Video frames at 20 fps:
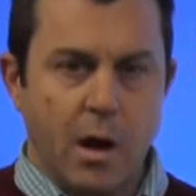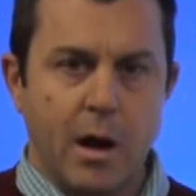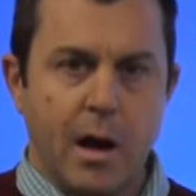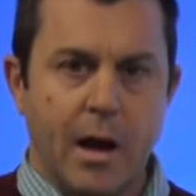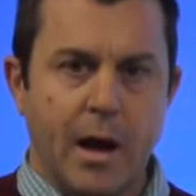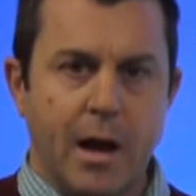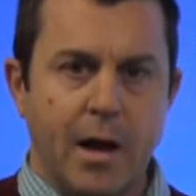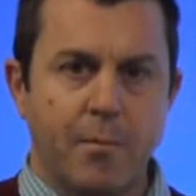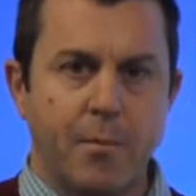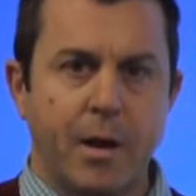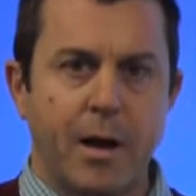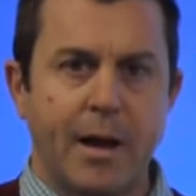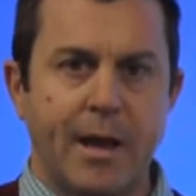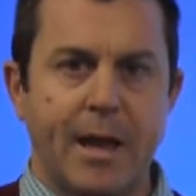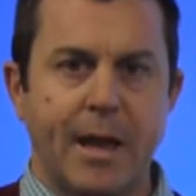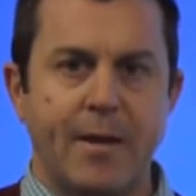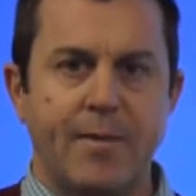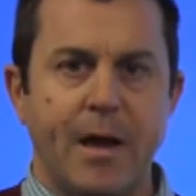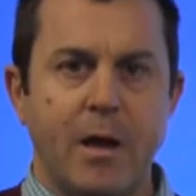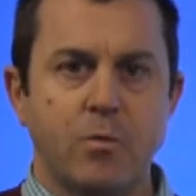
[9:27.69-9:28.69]

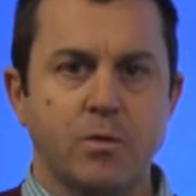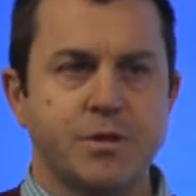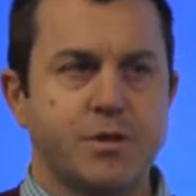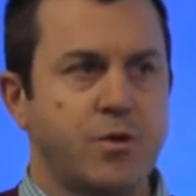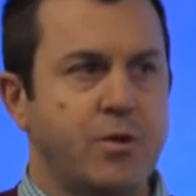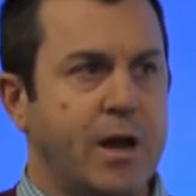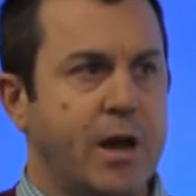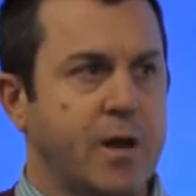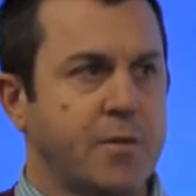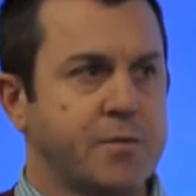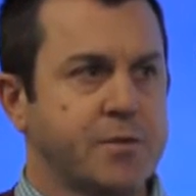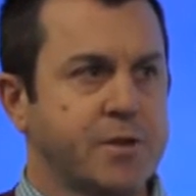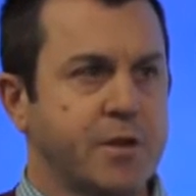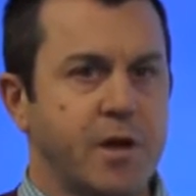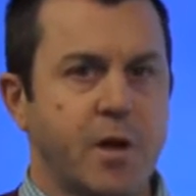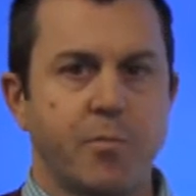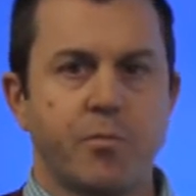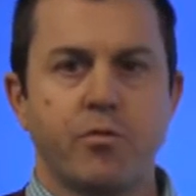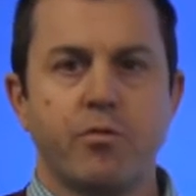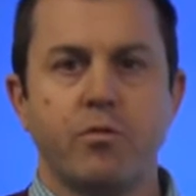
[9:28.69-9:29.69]
Again, that was
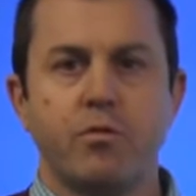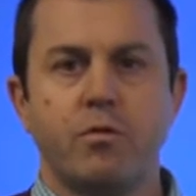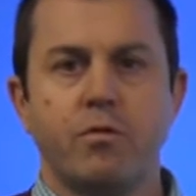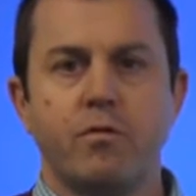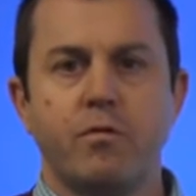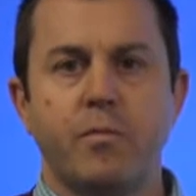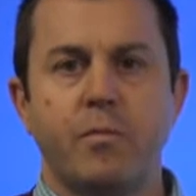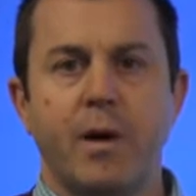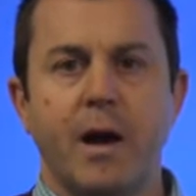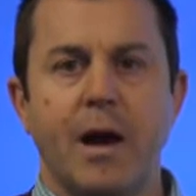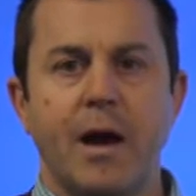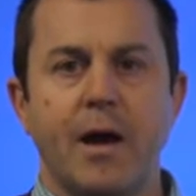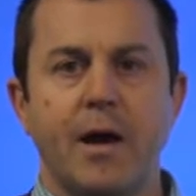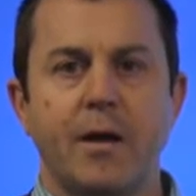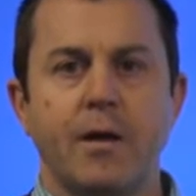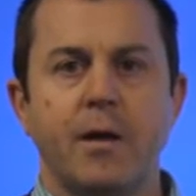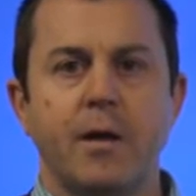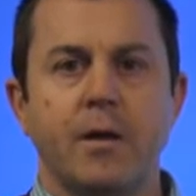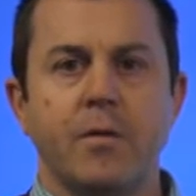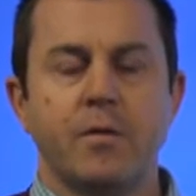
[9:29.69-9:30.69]
unanimously approved
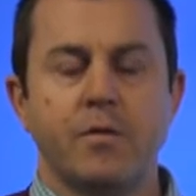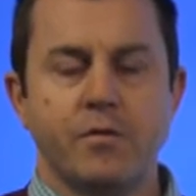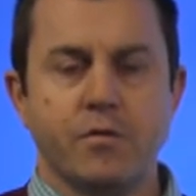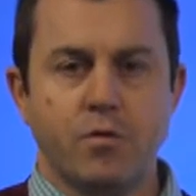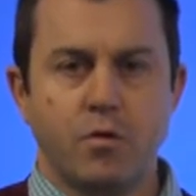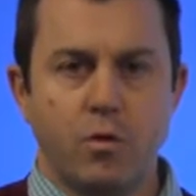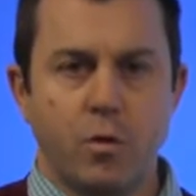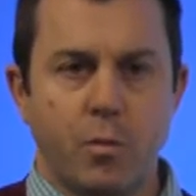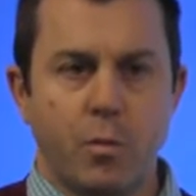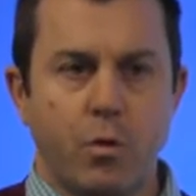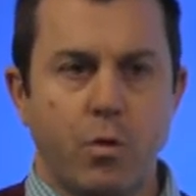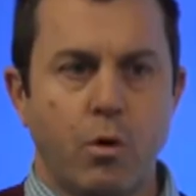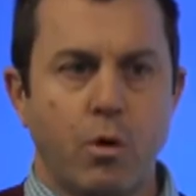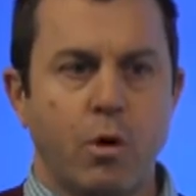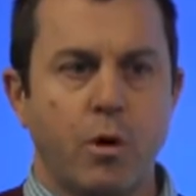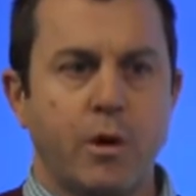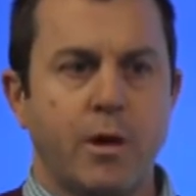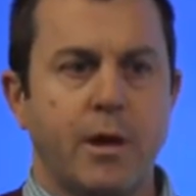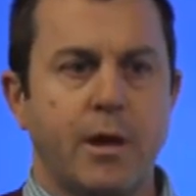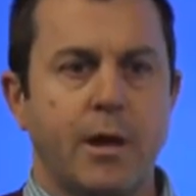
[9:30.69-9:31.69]
by the school
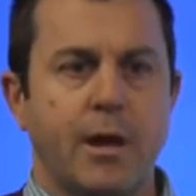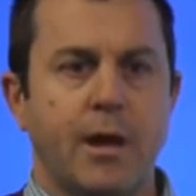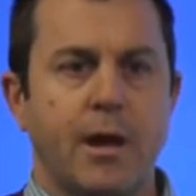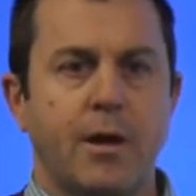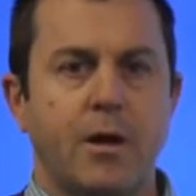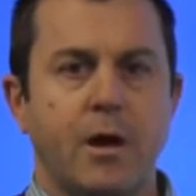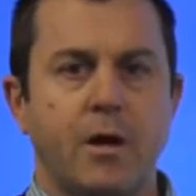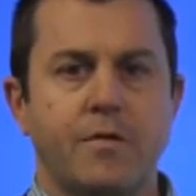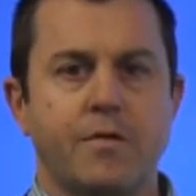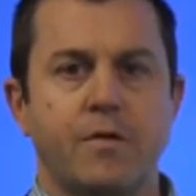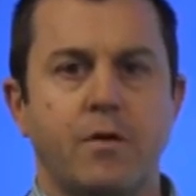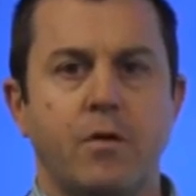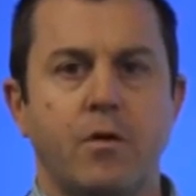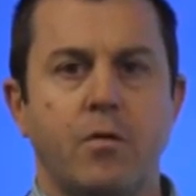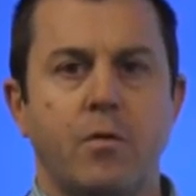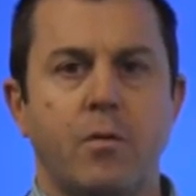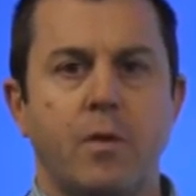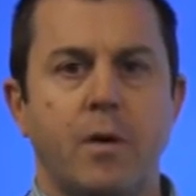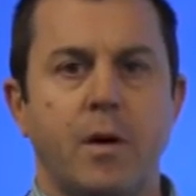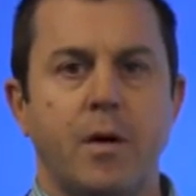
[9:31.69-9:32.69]
board and
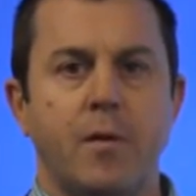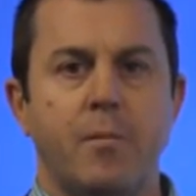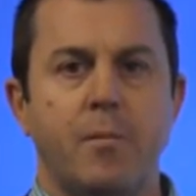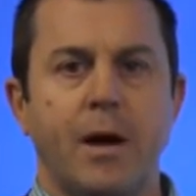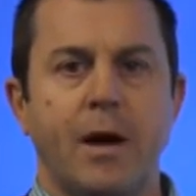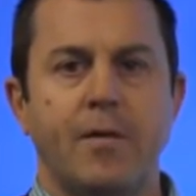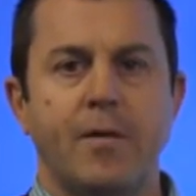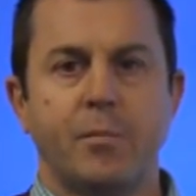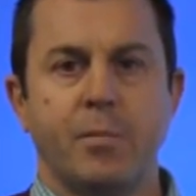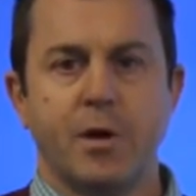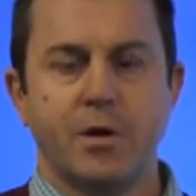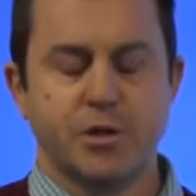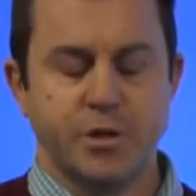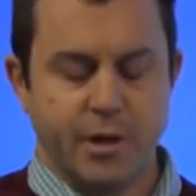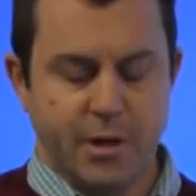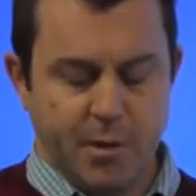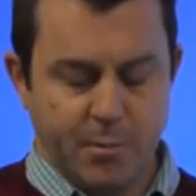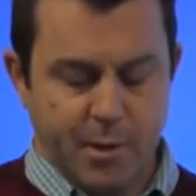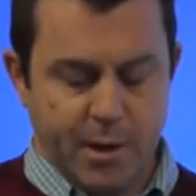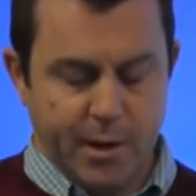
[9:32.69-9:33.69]
also by the
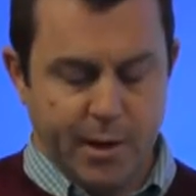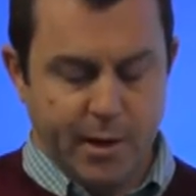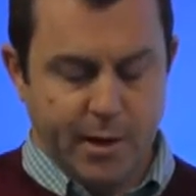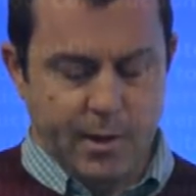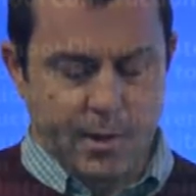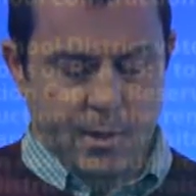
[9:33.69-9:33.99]
budget committee.